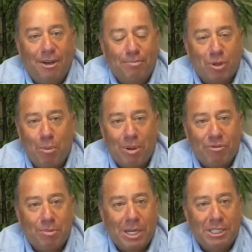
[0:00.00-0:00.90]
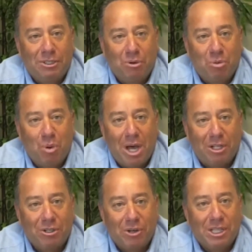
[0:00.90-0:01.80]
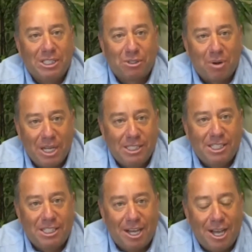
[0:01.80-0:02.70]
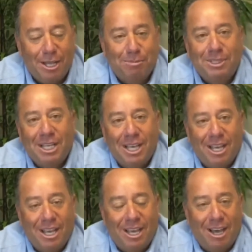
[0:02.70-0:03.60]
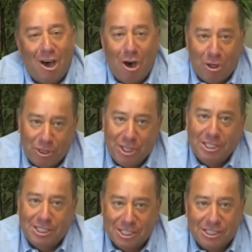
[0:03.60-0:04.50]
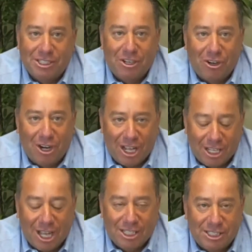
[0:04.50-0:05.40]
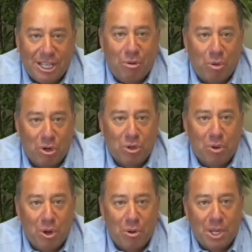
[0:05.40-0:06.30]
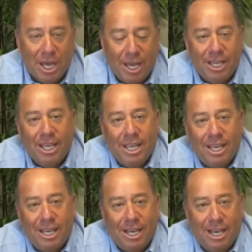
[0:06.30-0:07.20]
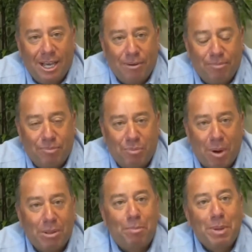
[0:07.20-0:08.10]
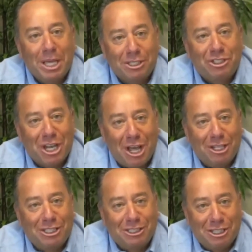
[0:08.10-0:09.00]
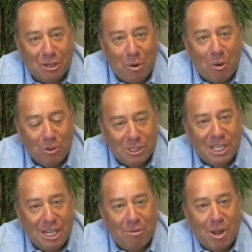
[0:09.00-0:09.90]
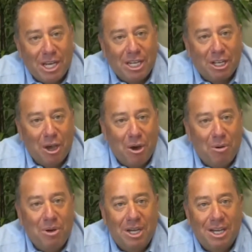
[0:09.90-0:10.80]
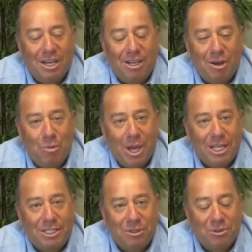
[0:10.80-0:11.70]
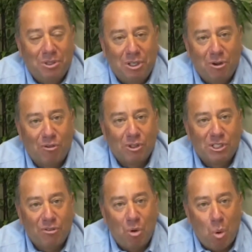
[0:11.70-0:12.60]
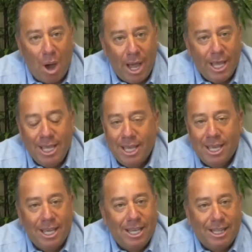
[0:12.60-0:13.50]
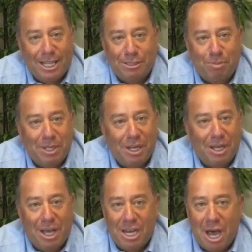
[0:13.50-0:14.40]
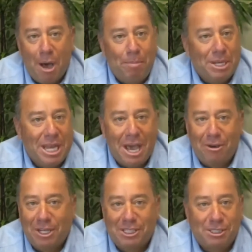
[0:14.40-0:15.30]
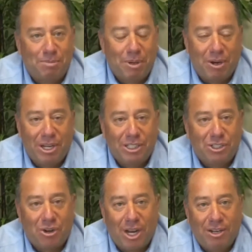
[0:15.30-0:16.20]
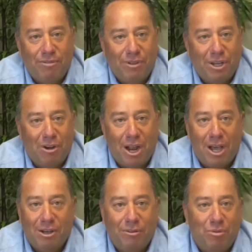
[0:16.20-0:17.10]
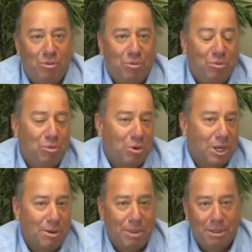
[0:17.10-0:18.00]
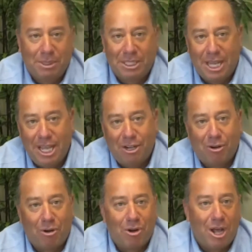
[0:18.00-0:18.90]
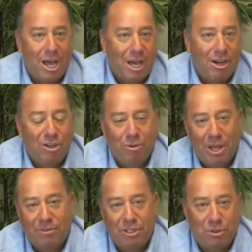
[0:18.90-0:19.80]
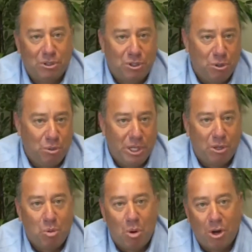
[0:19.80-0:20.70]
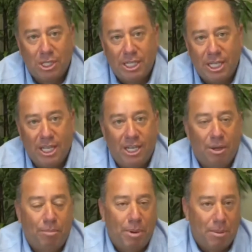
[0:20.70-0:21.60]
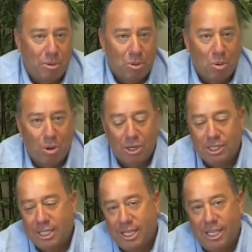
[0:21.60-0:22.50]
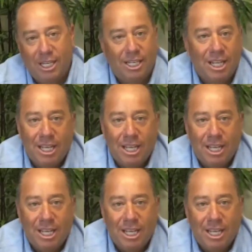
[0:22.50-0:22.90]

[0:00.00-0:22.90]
Hope everybody's doing well during these crazy times. All things considered, I'd say we're doing okay. Probably the biggest challenge is Nicole's getting ready to go away to University of Hawaii. That's been an up and down experience trying to figure out if we're going to be able to take her or not, or do we have to do a 2-week quarantine, a bubble quarantine, and